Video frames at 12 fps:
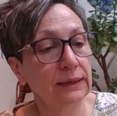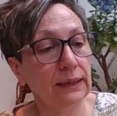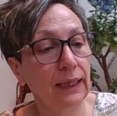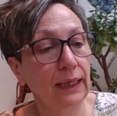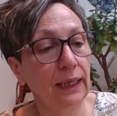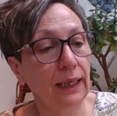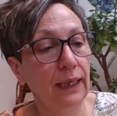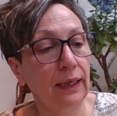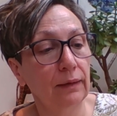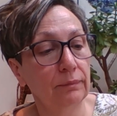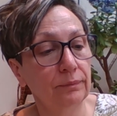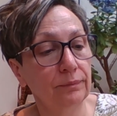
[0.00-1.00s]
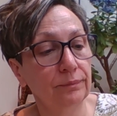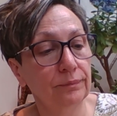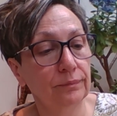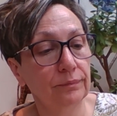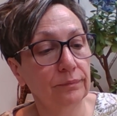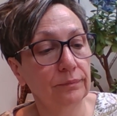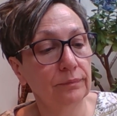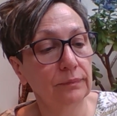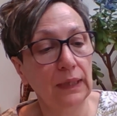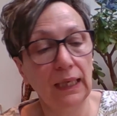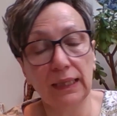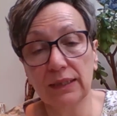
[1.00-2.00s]
their
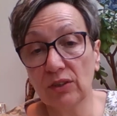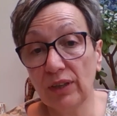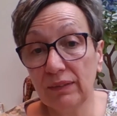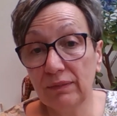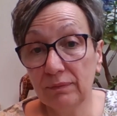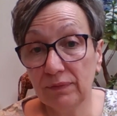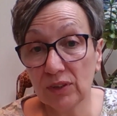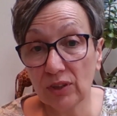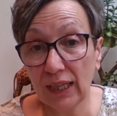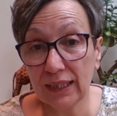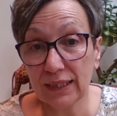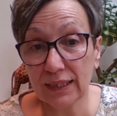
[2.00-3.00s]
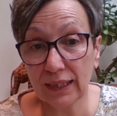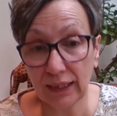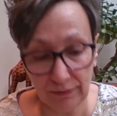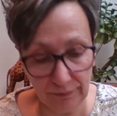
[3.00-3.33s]
hand cream for dry skin.